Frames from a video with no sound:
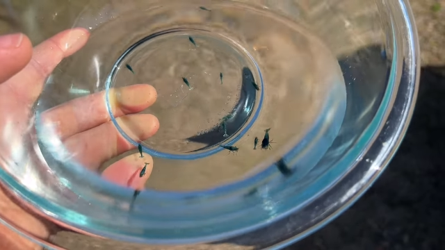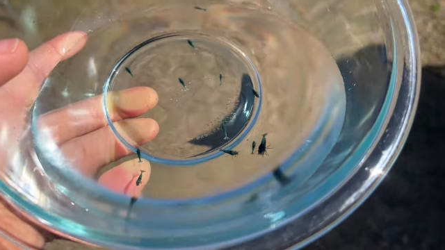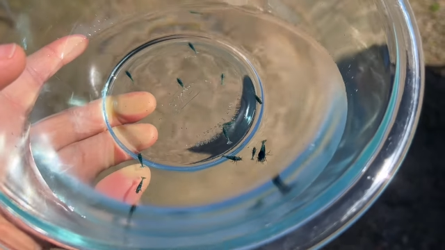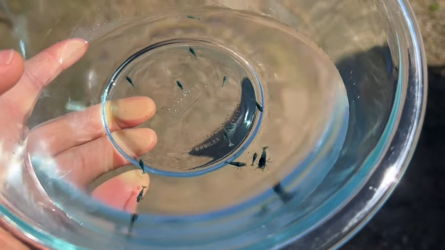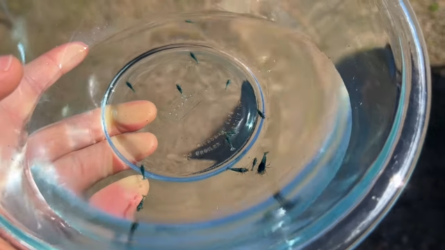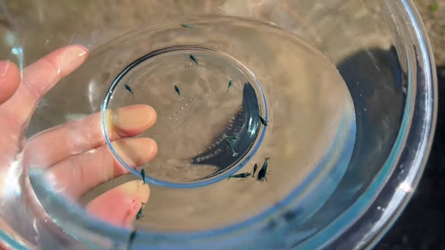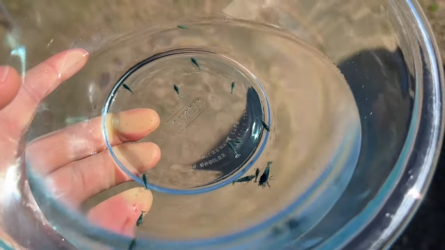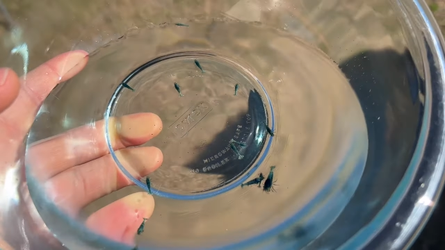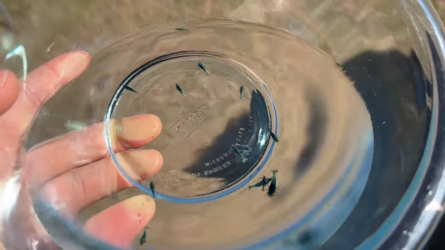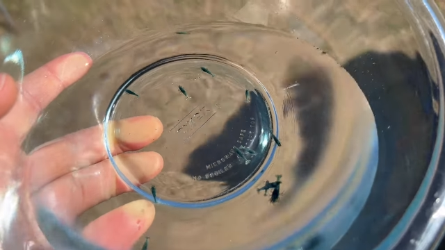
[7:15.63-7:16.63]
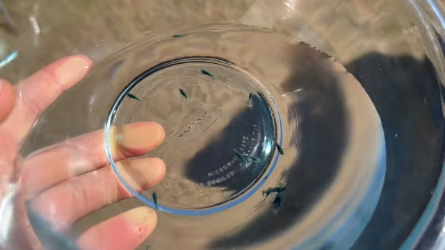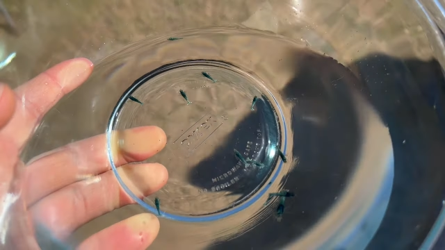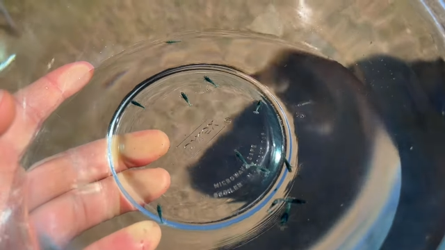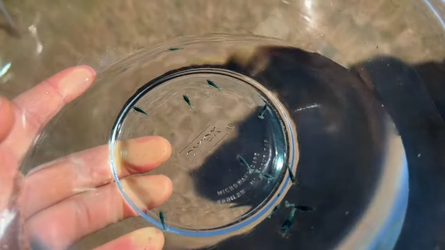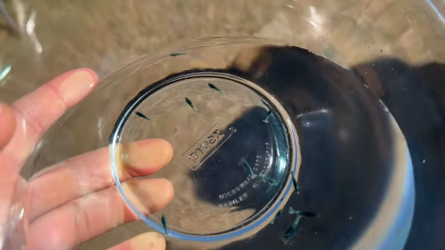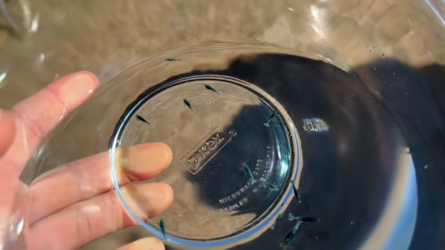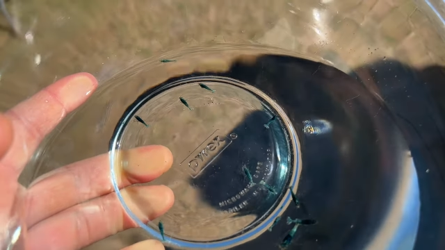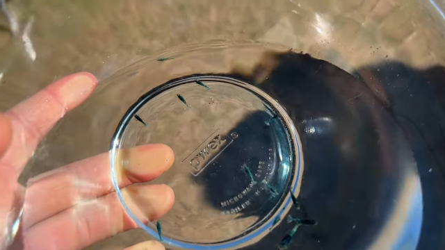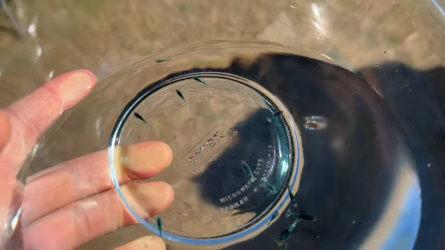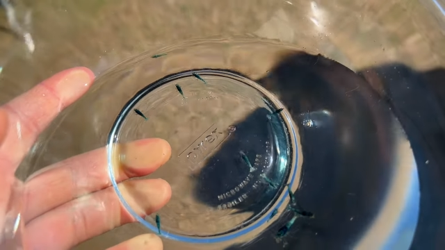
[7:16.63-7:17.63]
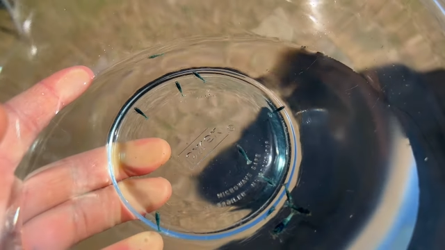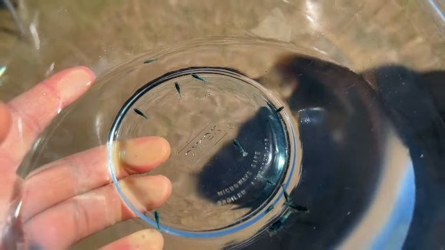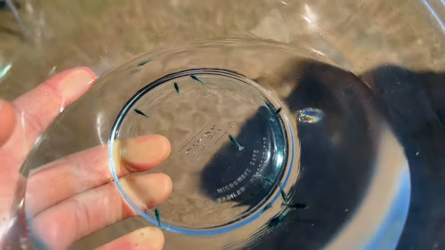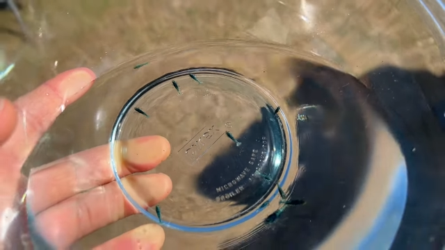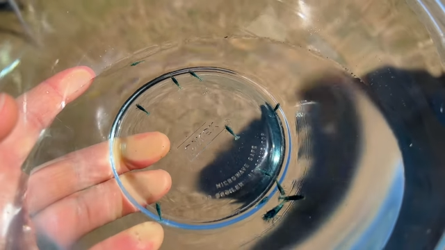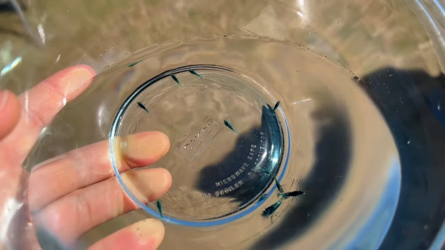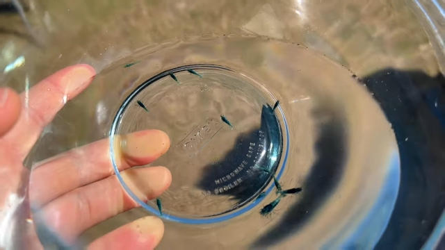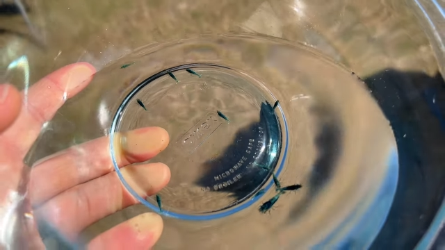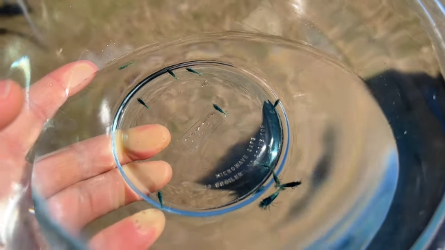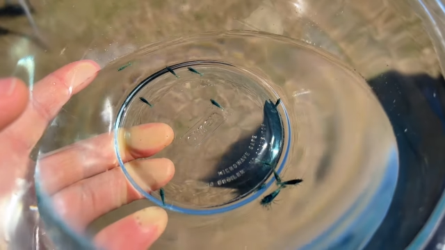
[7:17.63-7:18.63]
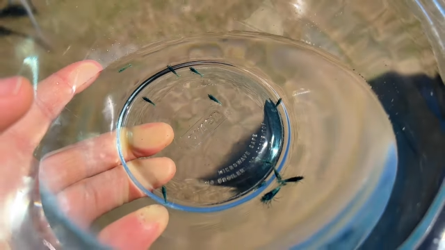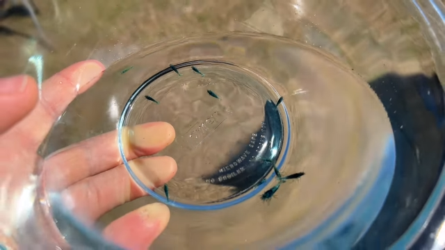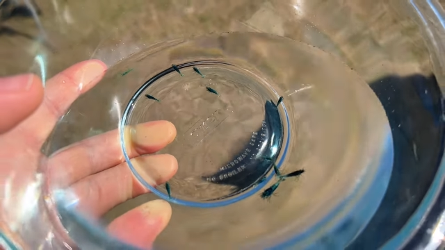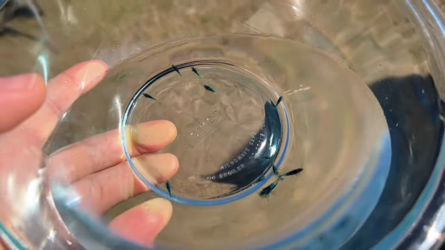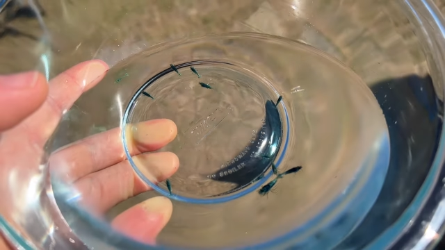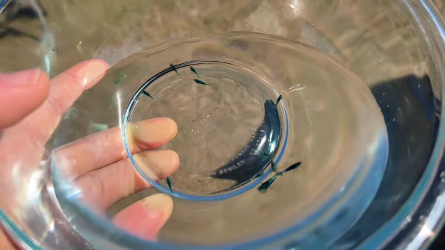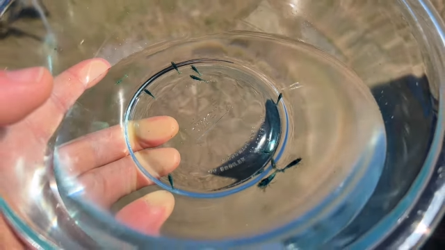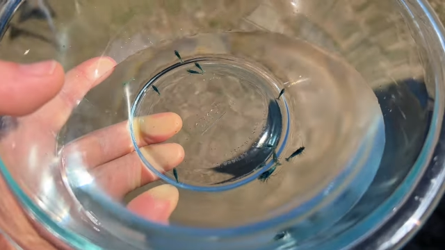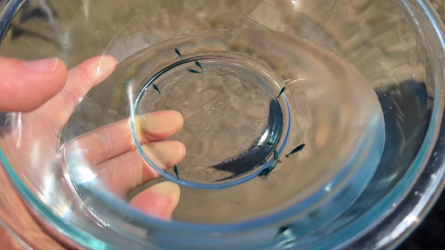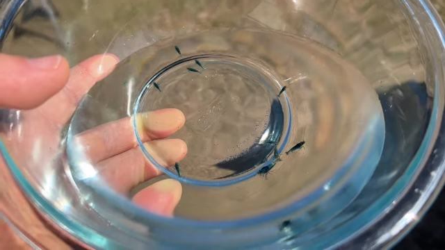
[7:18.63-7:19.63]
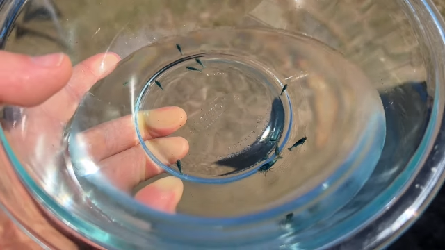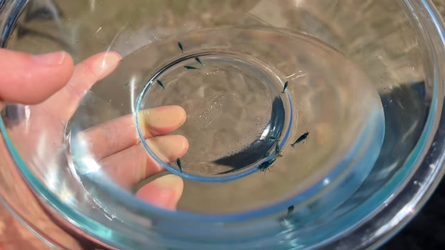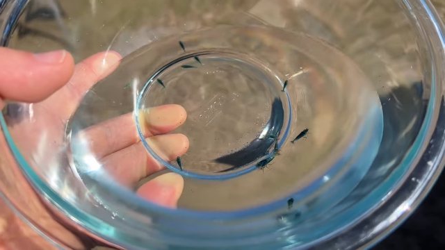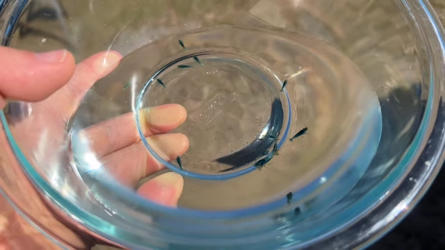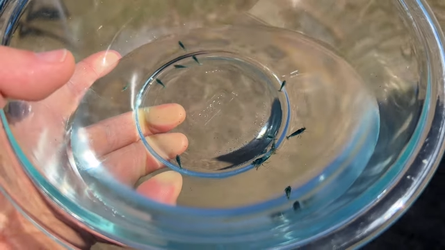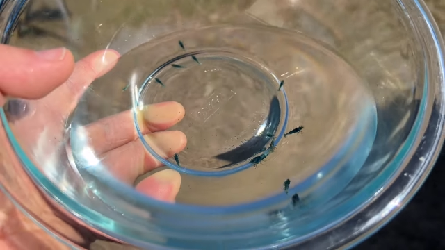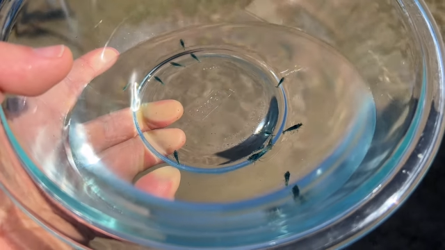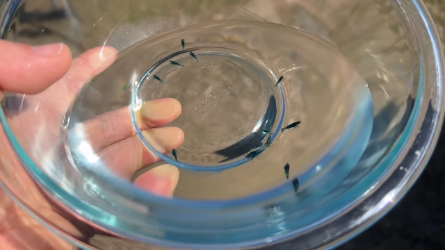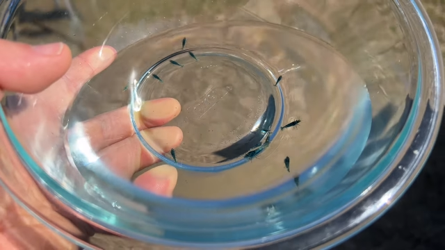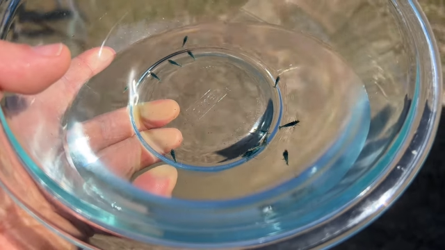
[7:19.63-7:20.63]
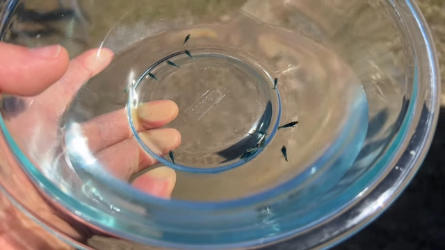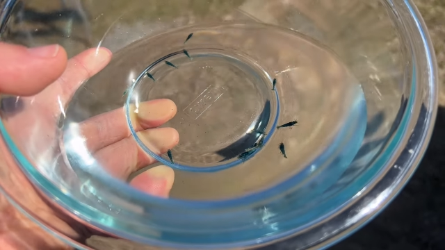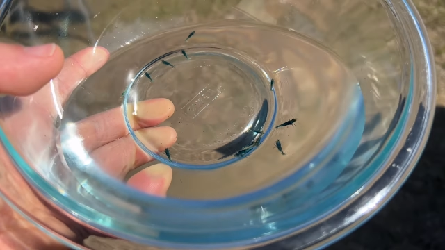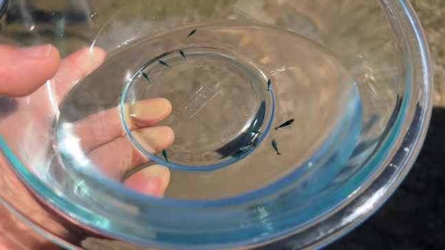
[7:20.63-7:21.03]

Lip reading: [unreadable: no face in view]